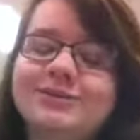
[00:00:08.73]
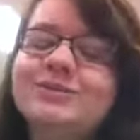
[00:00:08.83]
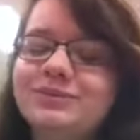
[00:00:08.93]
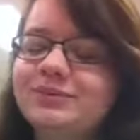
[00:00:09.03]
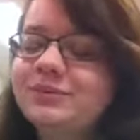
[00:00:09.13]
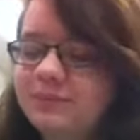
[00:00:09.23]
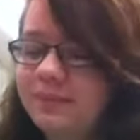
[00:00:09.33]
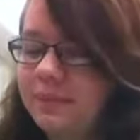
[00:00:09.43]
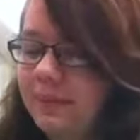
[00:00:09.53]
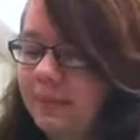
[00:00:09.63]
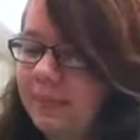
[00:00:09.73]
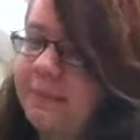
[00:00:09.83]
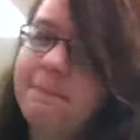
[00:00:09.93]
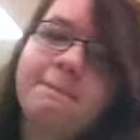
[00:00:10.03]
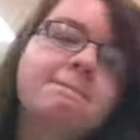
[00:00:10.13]
You cannot touch
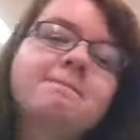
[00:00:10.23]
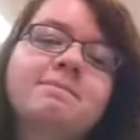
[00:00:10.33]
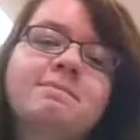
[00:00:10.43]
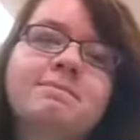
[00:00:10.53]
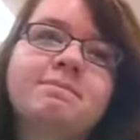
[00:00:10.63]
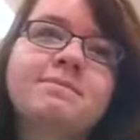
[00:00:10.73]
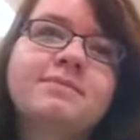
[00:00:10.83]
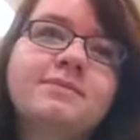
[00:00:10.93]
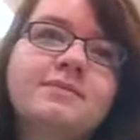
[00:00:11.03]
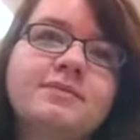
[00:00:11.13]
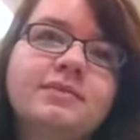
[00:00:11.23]
this. That is the nitrate.